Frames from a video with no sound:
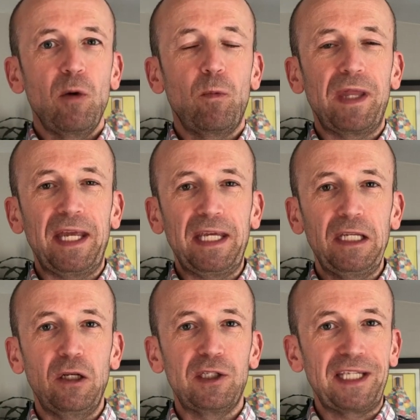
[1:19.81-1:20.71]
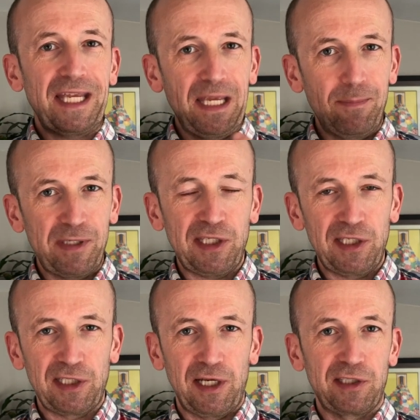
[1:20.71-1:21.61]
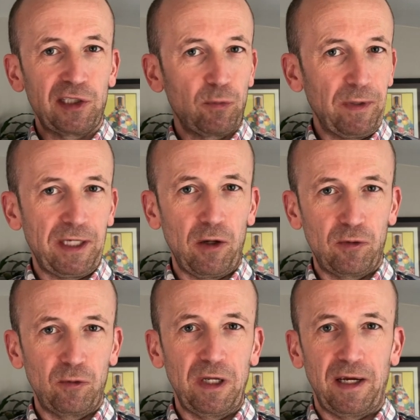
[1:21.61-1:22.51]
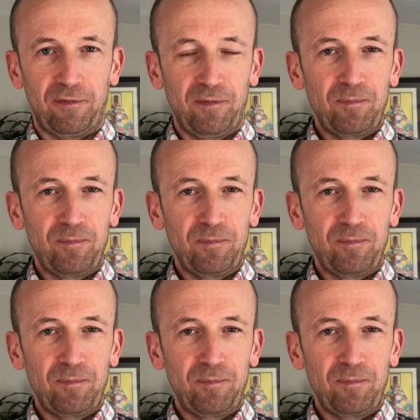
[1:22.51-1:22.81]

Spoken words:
where they can learn to imitate us as we go through life.